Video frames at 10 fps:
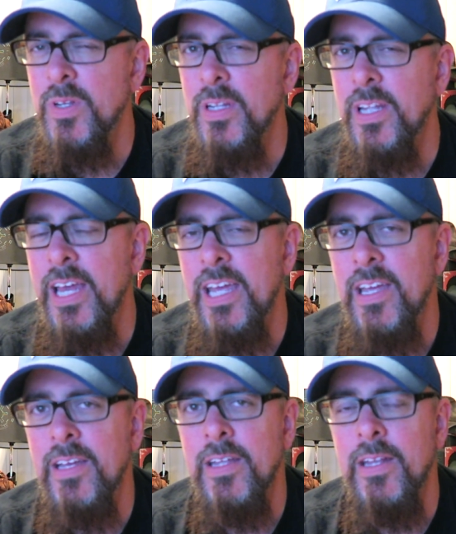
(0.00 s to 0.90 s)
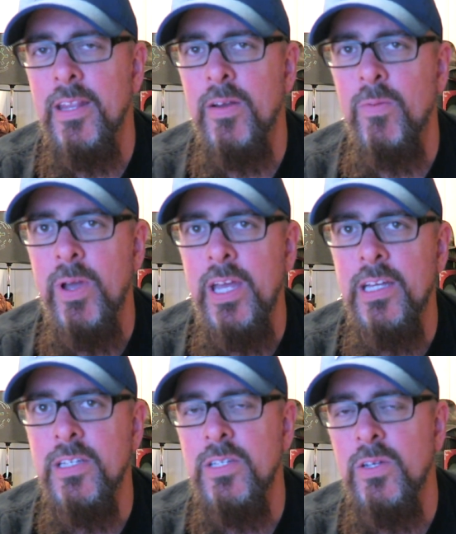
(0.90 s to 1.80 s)
laying their way
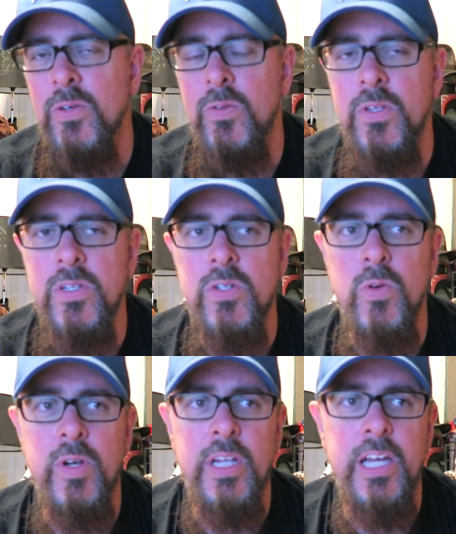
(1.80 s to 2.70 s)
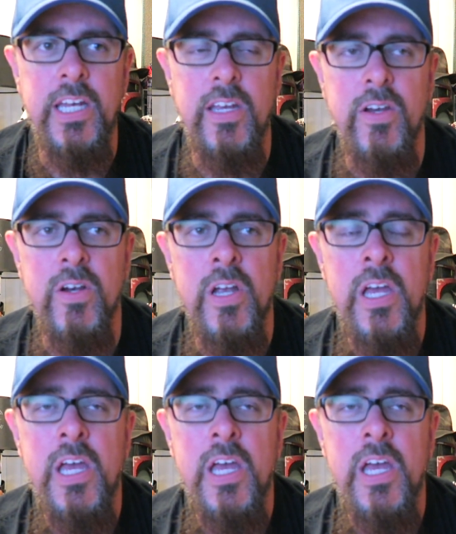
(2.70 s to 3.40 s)
into the storyline here.